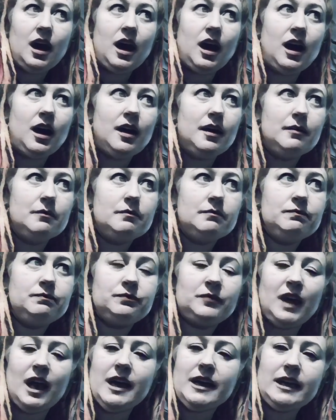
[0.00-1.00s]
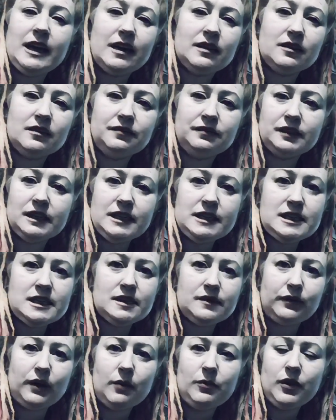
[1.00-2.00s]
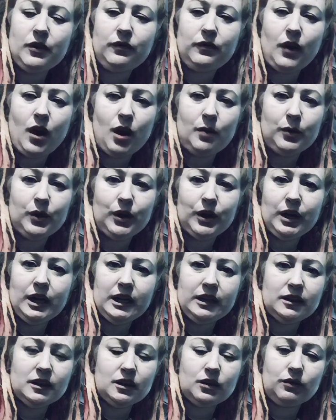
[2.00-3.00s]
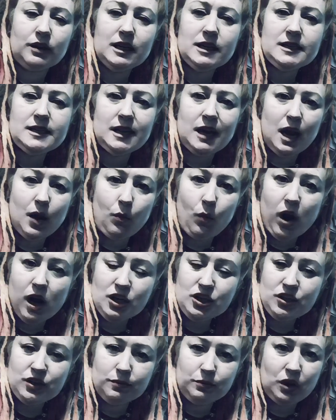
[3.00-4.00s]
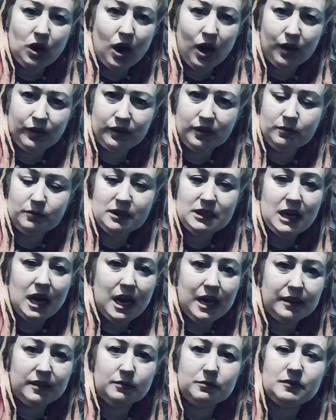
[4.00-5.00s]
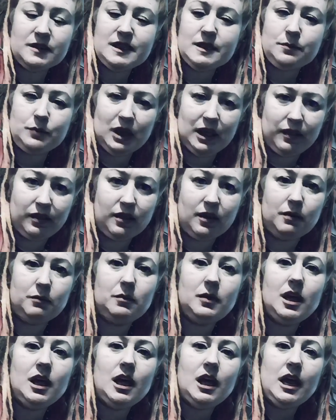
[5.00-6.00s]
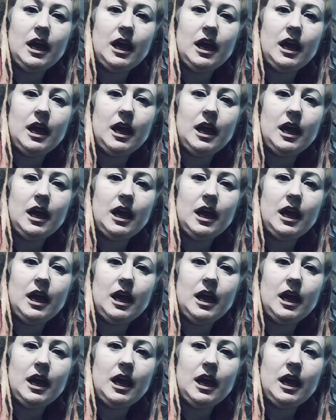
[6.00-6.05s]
I get the fleeces from the farmer in the grease, and I wash them, card them, dye them, spin them,